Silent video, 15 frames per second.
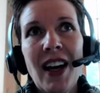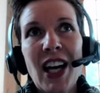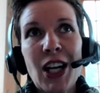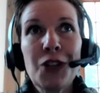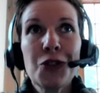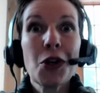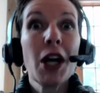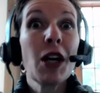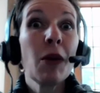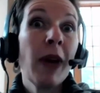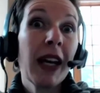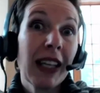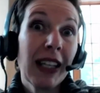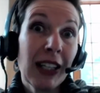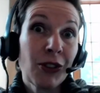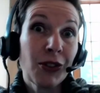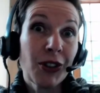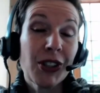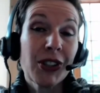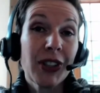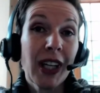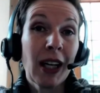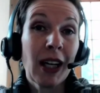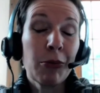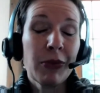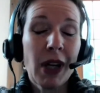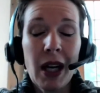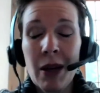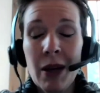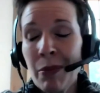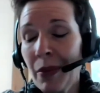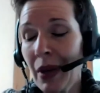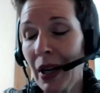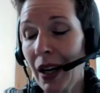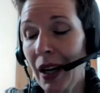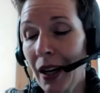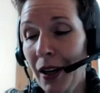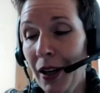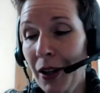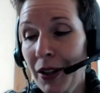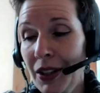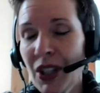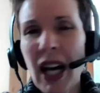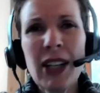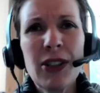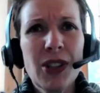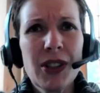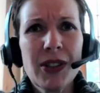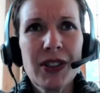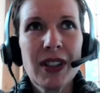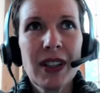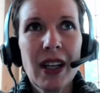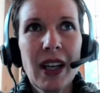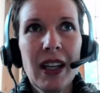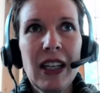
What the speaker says: And I try to make it interesting. I'm not just,